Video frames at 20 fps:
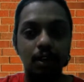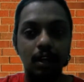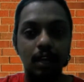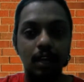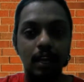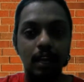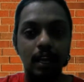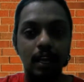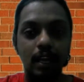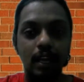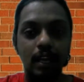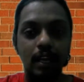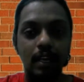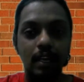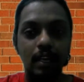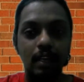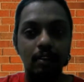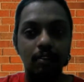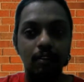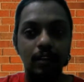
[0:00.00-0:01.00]
like
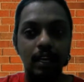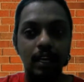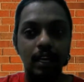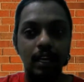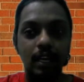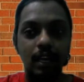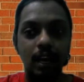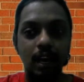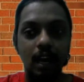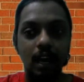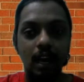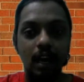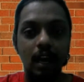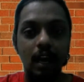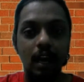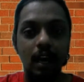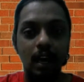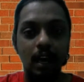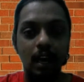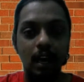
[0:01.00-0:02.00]
where
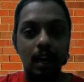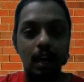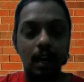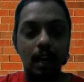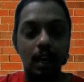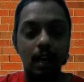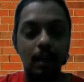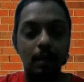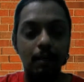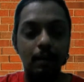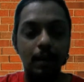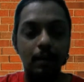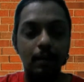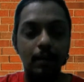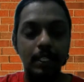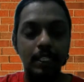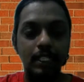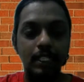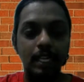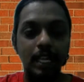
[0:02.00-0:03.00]
people
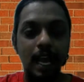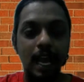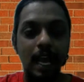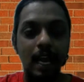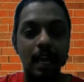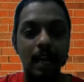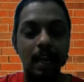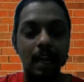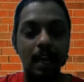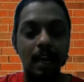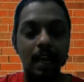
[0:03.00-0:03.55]
can